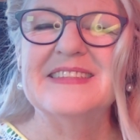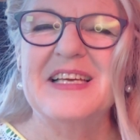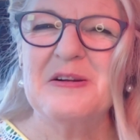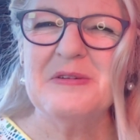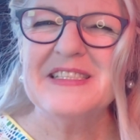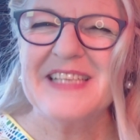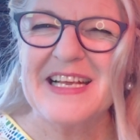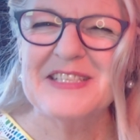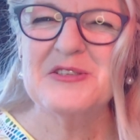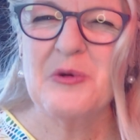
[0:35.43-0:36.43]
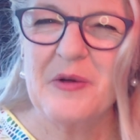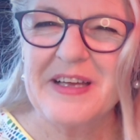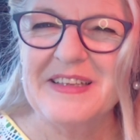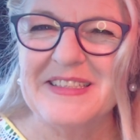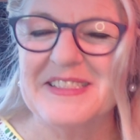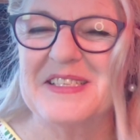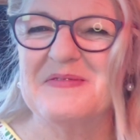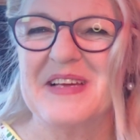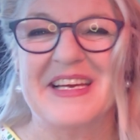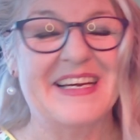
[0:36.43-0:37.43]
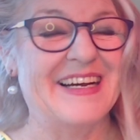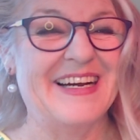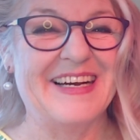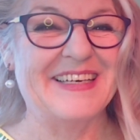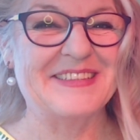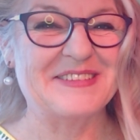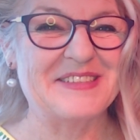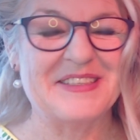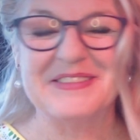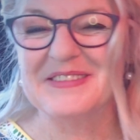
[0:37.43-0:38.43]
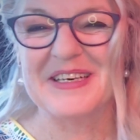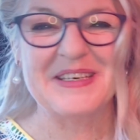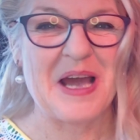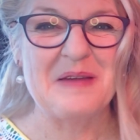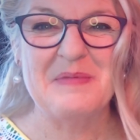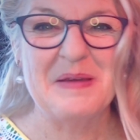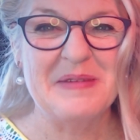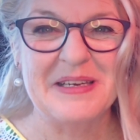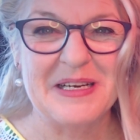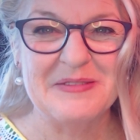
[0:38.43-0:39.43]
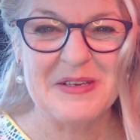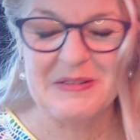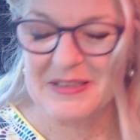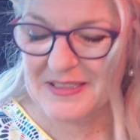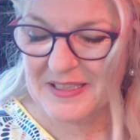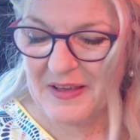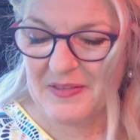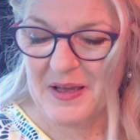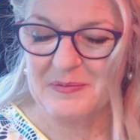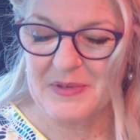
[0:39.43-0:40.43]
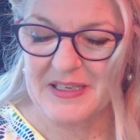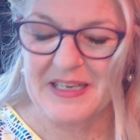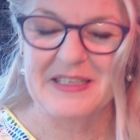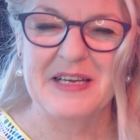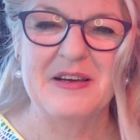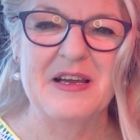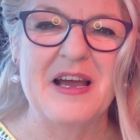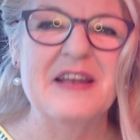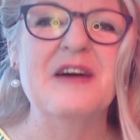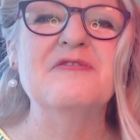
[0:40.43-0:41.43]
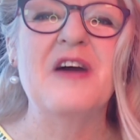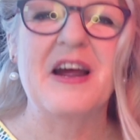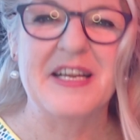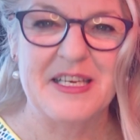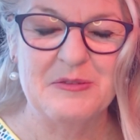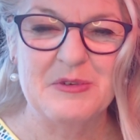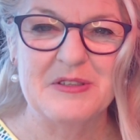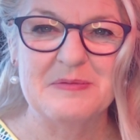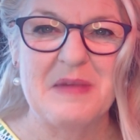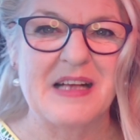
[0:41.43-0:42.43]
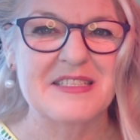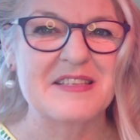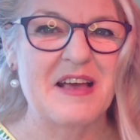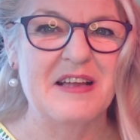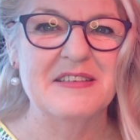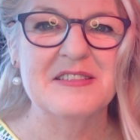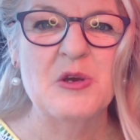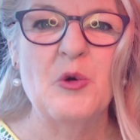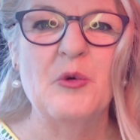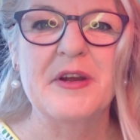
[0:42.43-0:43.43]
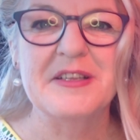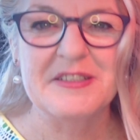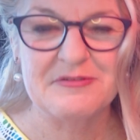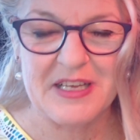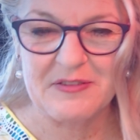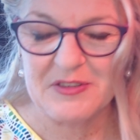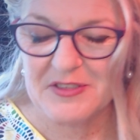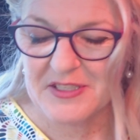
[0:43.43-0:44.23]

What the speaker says: It always tastes oily to me. I don't know. Maybe none of you else get that, but enough honey will mask that oily flavor.